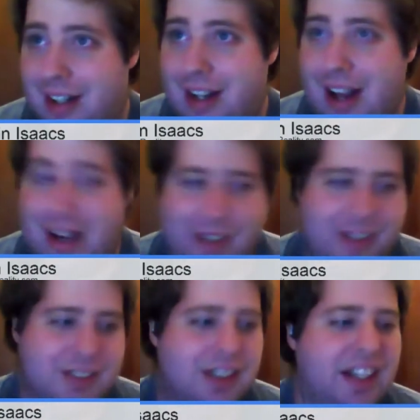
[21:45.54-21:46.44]
and
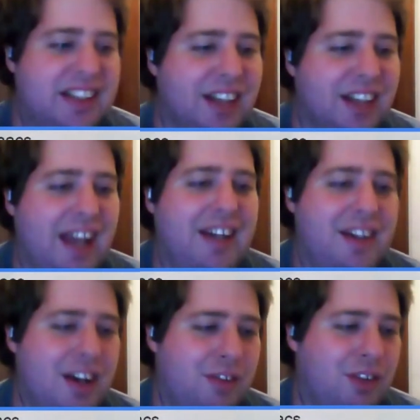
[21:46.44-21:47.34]
it's light
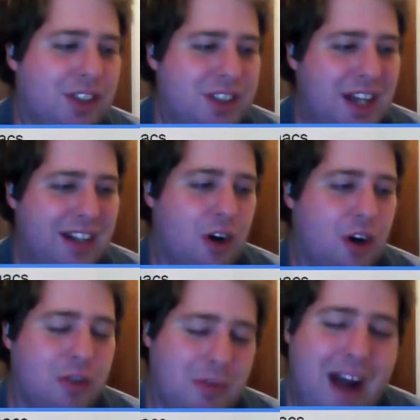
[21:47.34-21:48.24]
enough where it's not like
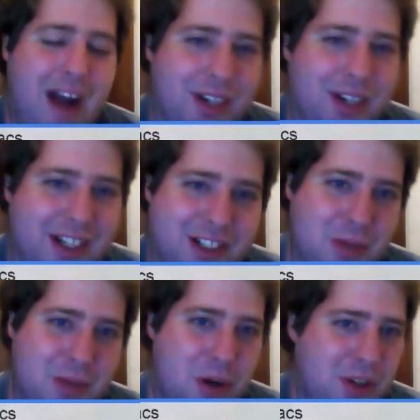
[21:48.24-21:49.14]
overpowering in
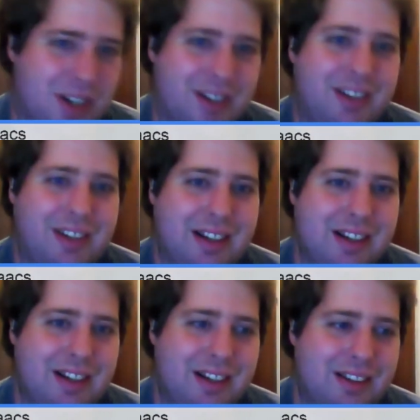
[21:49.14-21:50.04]
smoke.
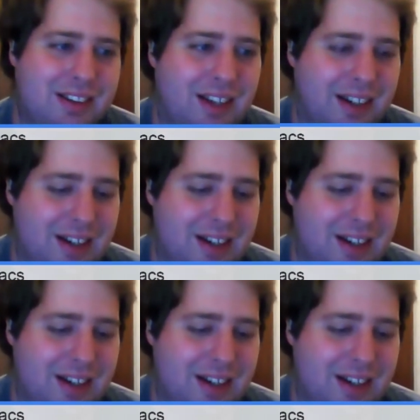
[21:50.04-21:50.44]
Like